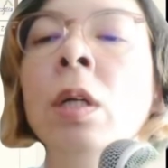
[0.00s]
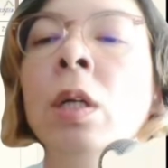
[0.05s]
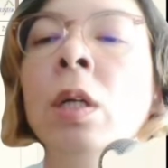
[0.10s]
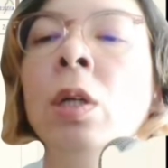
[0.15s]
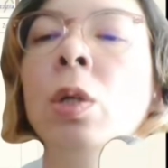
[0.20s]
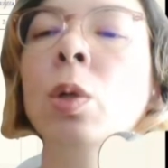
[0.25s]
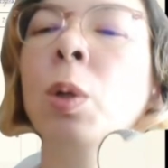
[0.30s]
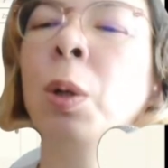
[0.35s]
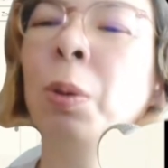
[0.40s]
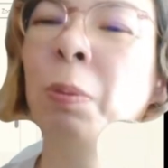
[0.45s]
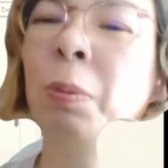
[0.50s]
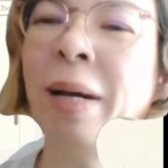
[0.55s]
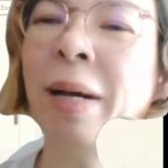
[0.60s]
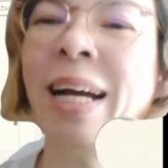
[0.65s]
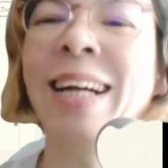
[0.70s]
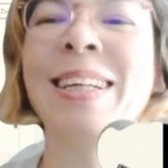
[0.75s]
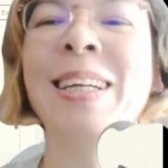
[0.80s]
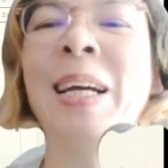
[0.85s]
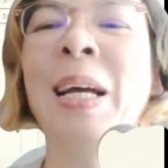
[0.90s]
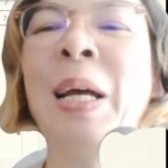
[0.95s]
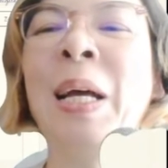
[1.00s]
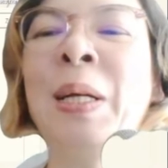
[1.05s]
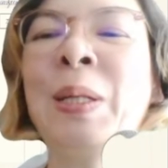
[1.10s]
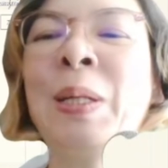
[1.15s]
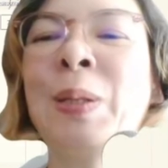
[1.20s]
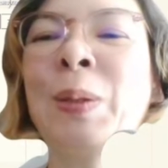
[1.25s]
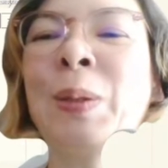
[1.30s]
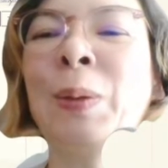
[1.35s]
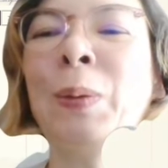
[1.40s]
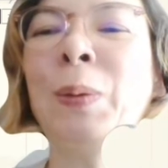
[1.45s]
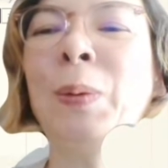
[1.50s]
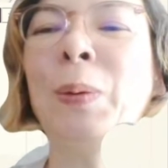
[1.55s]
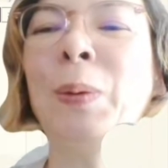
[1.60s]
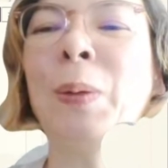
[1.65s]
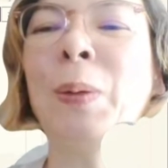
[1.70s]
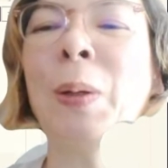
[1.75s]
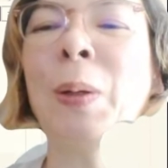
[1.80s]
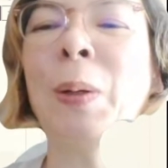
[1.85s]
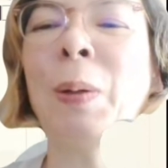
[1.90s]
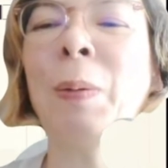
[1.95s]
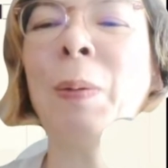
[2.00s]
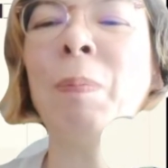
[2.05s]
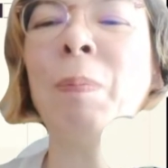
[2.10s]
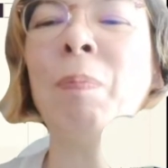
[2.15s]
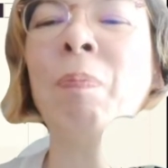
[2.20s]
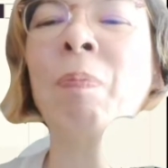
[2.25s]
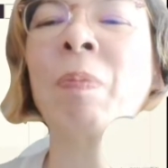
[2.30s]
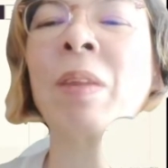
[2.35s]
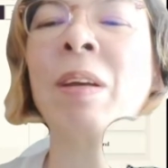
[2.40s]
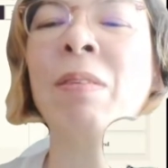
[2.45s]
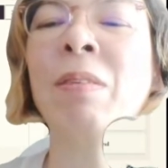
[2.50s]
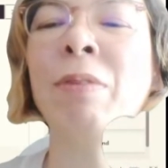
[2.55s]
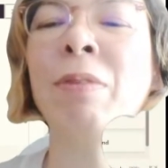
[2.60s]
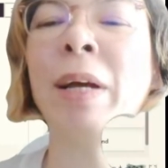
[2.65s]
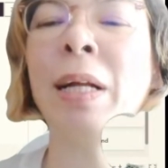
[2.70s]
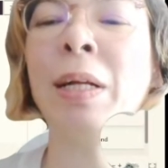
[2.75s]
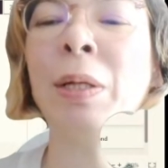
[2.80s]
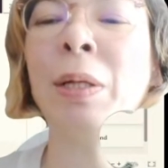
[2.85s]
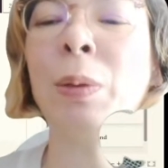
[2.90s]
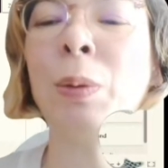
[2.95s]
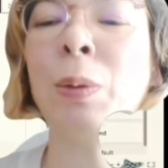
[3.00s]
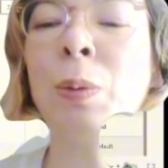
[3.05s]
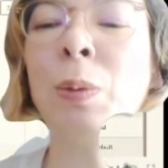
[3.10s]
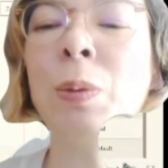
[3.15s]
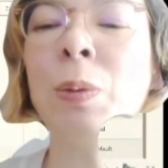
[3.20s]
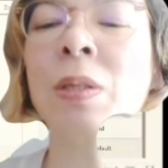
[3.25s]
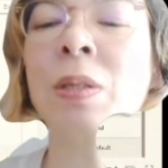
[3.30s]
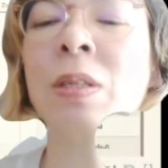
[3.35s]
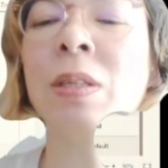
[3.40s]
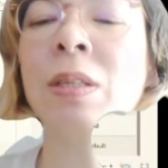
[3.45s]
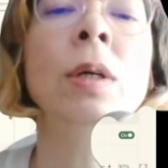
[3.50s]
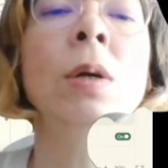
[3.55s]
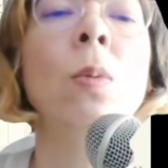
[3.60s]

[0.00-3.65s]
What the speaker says: Go back to your values.